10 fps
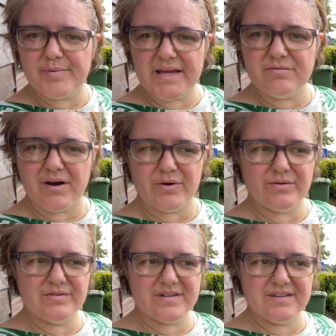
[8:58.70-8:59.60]
B road
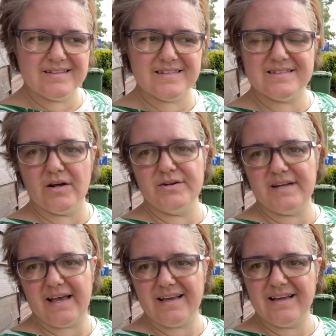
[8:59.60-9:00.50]
and it's a
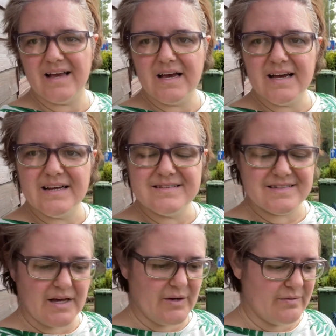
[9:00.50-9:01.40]
Sunday,
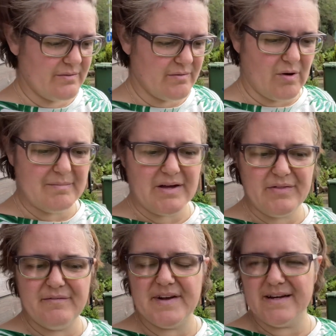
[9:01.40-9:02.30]
so on my
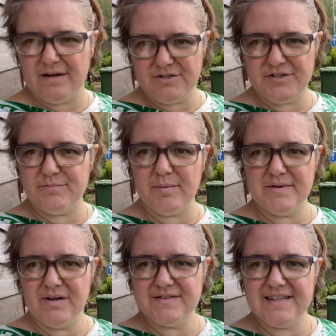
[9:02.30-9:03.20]
other videos you're
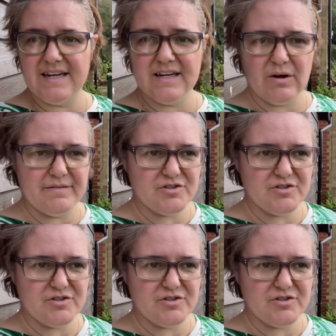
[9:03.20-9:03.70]
probably not seeing a lot of